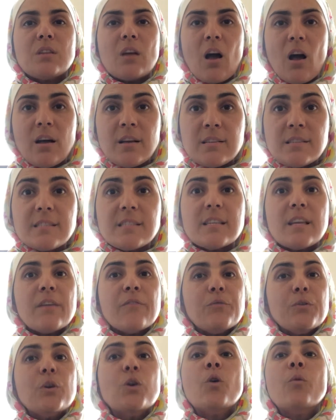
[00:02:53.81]
us
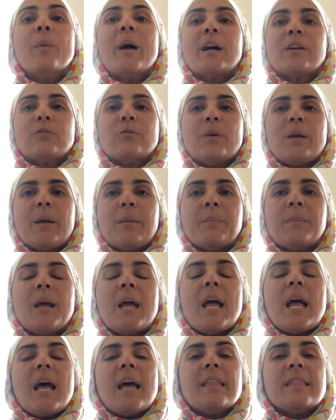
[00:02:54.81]
if we go back to Him.
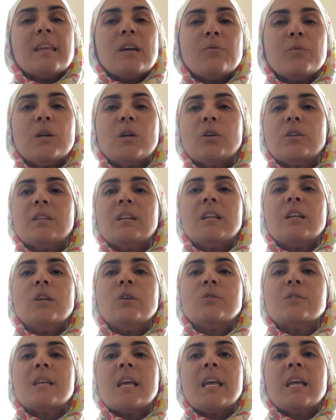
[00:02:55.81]
And then we
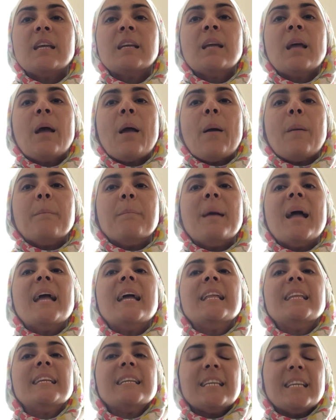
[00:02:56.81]
continue saying
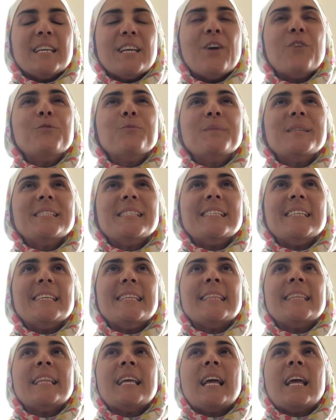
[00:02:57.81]
Maliki
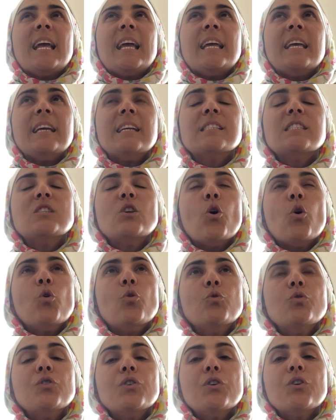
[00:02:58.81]
Yawmiddin. He is the
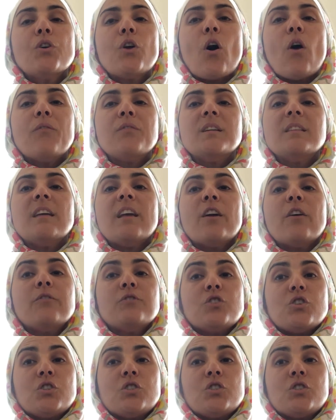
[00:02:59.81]
owner of the day of